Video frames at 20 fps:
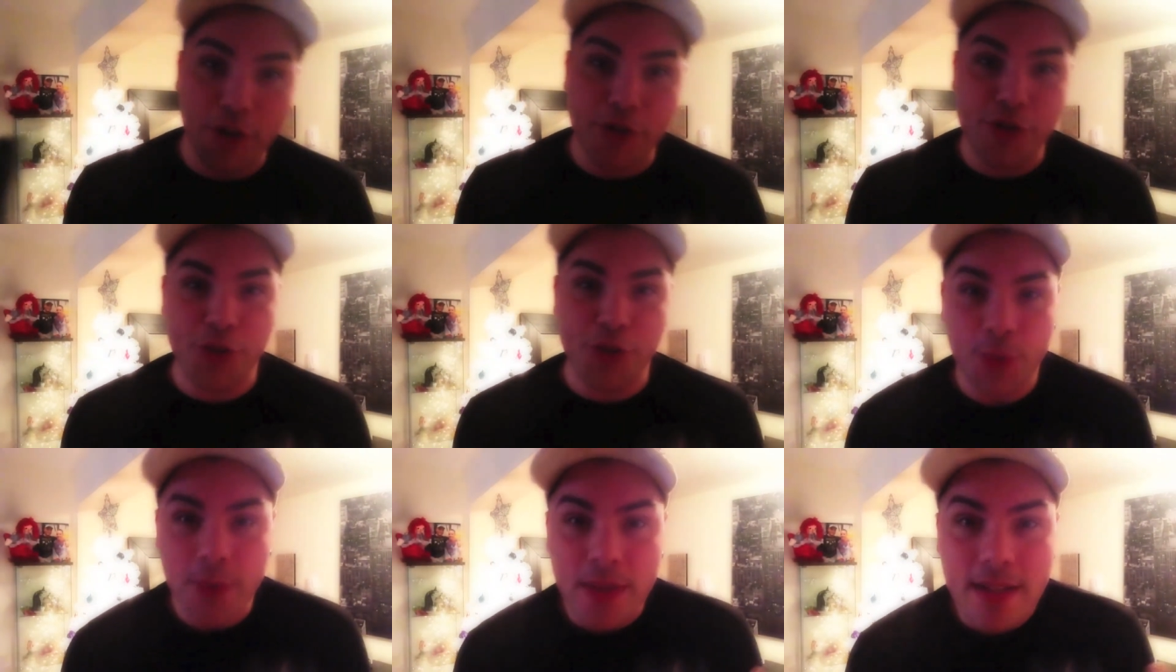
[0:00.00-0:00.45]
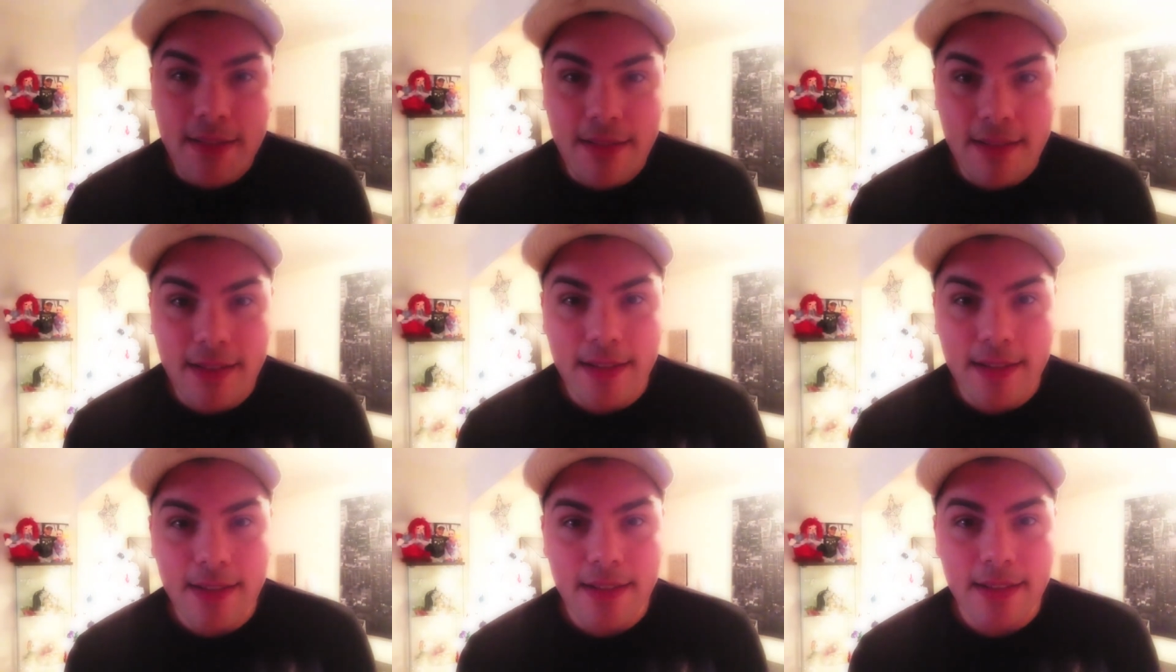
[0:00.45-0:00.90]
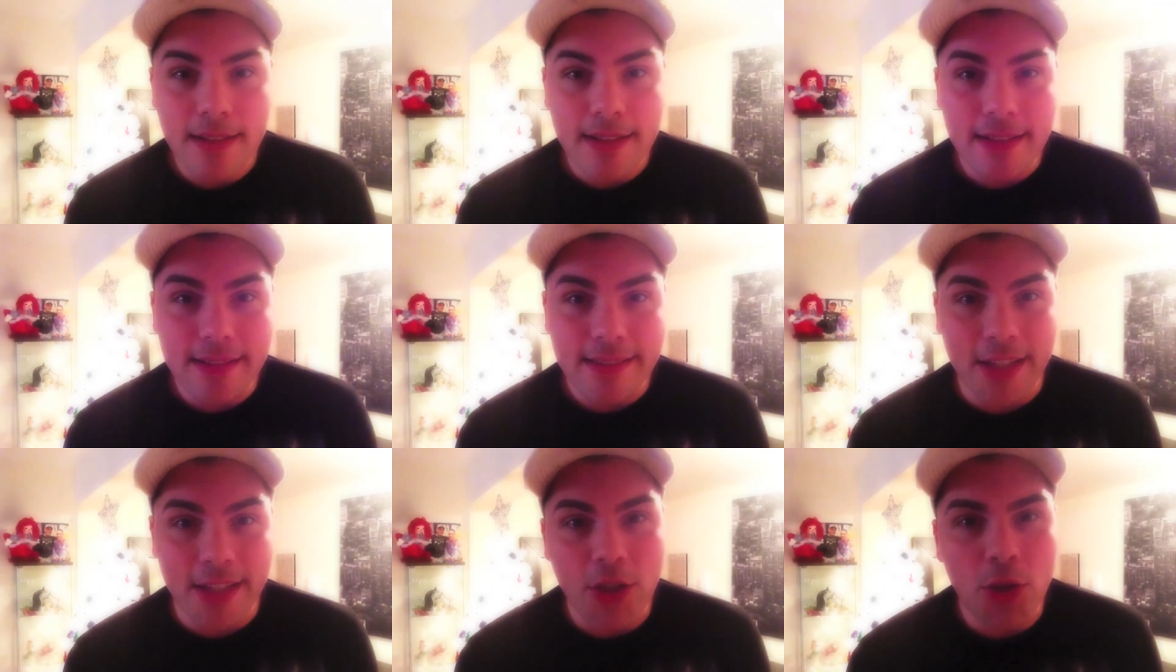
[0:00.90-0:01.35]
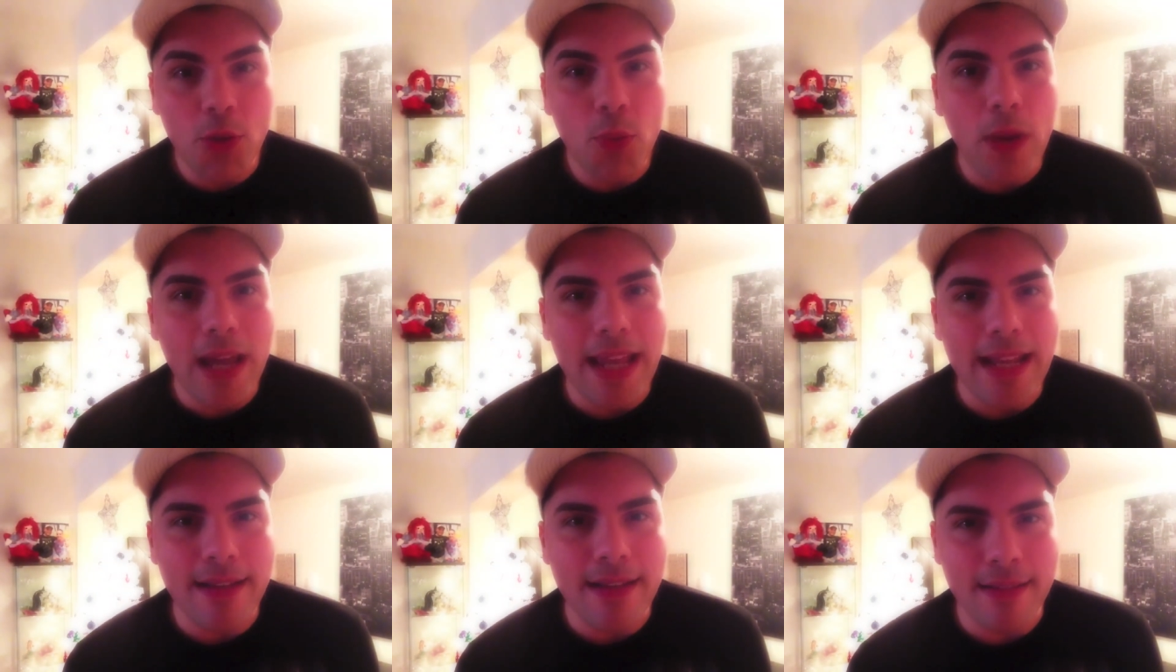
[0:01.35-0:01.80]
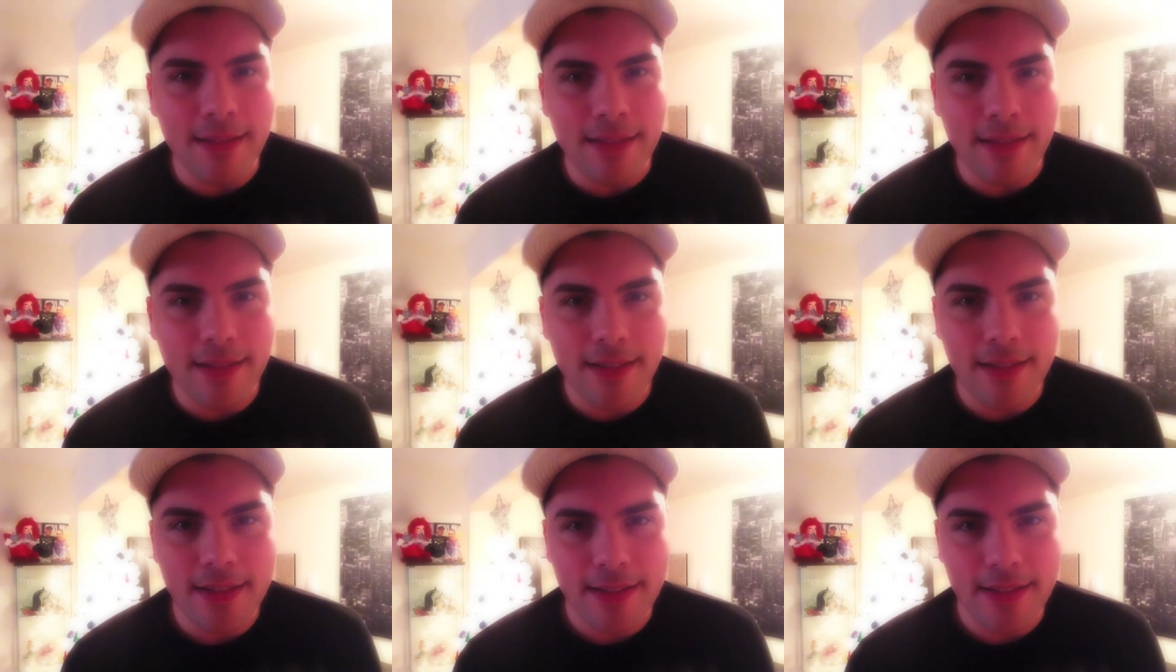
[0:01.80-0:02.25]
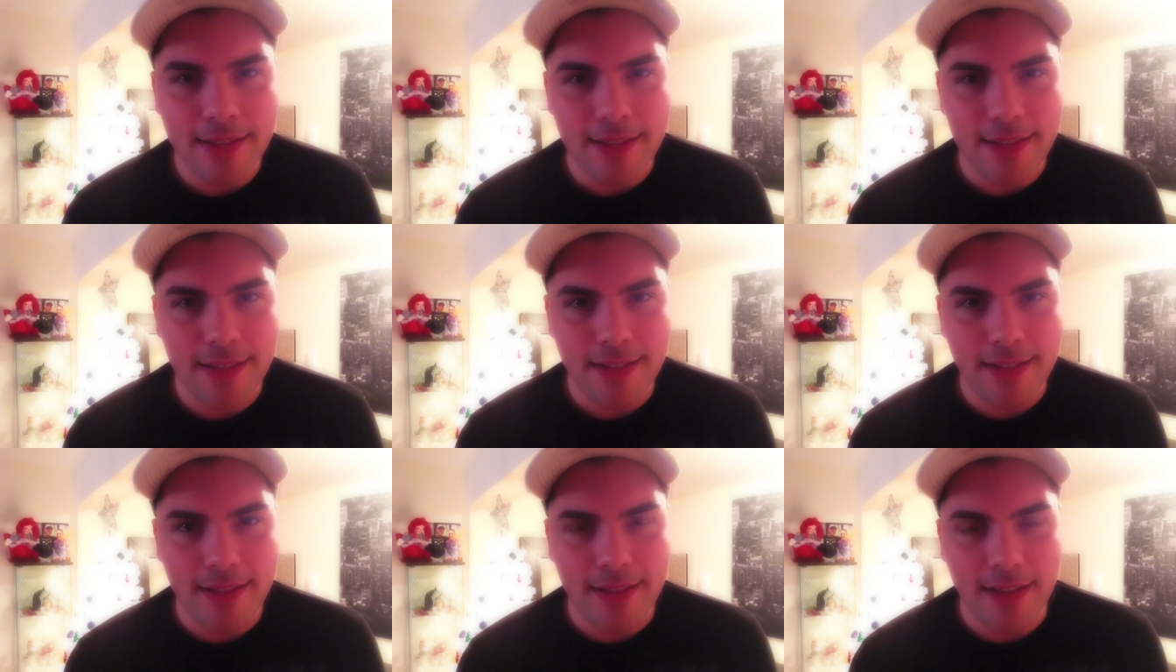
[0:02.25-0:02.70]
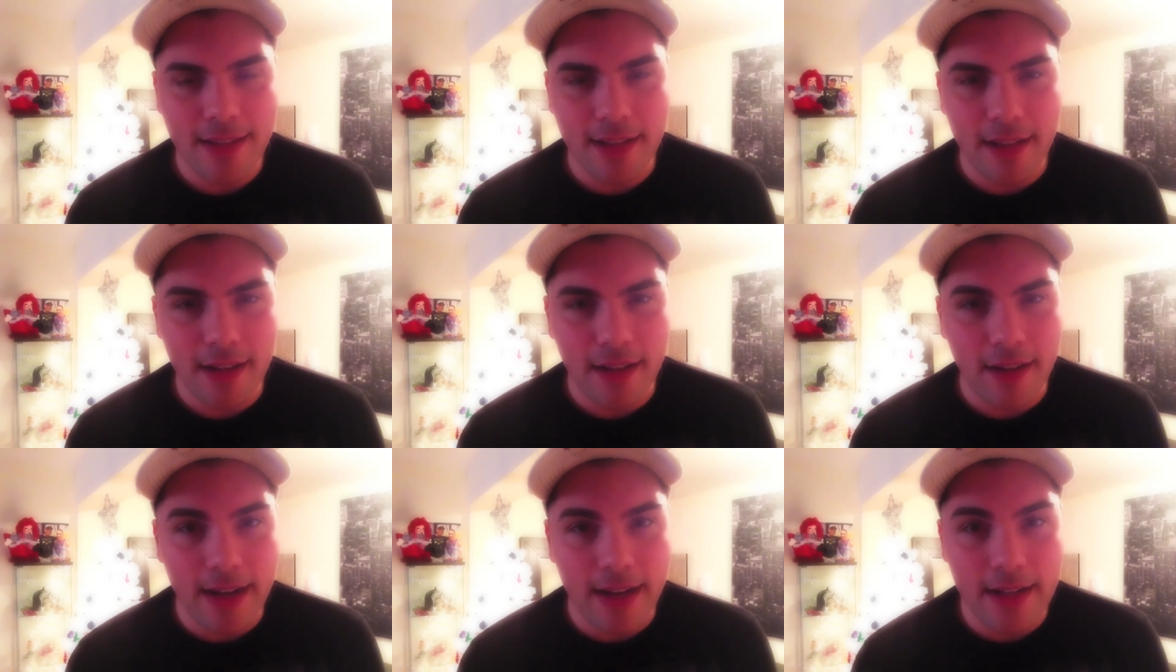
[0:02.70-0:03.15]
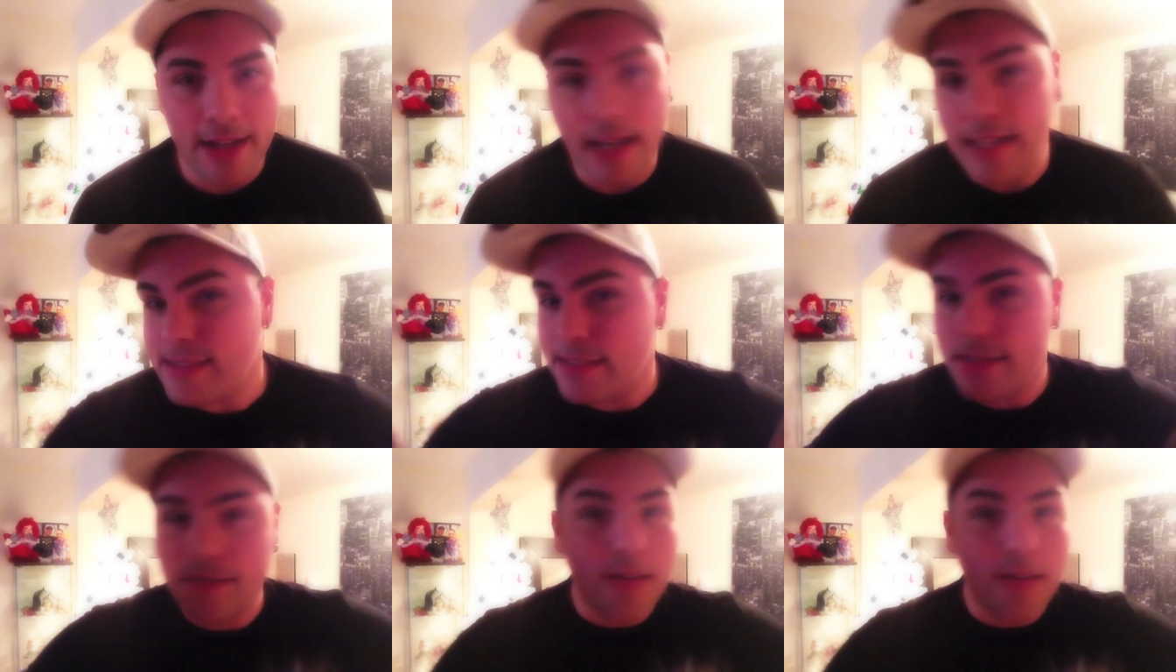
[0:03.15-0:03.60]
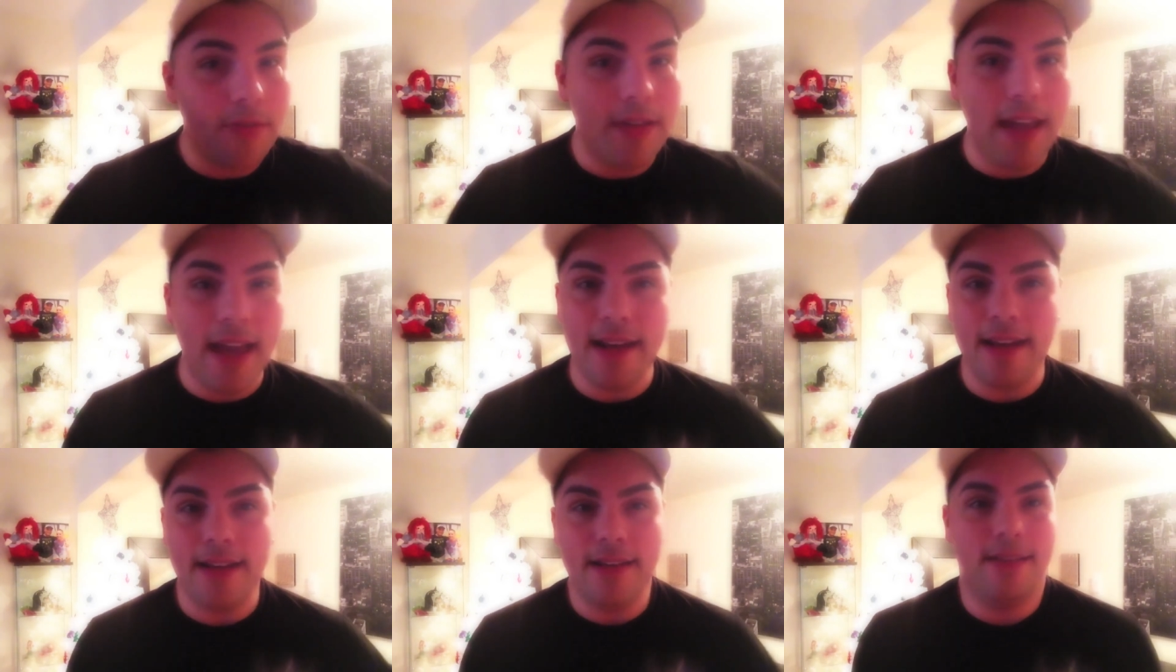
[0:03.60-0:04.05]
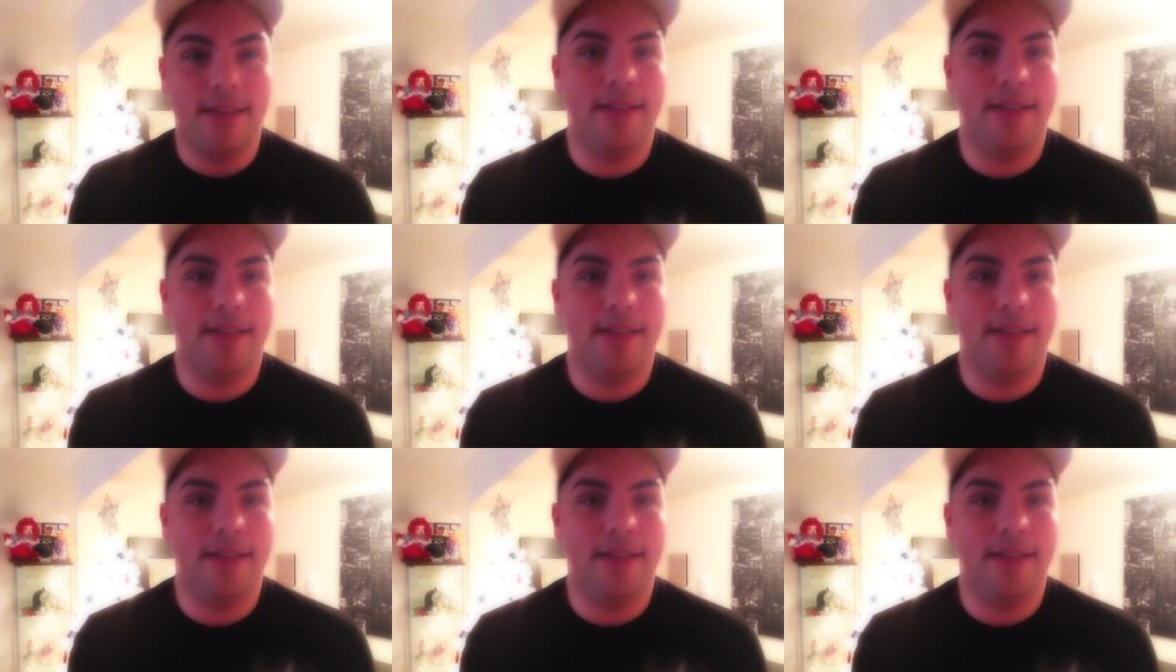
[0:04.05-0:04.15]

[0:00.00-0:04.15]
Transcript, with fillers: you're doing, then you win. All right? I still don't get it.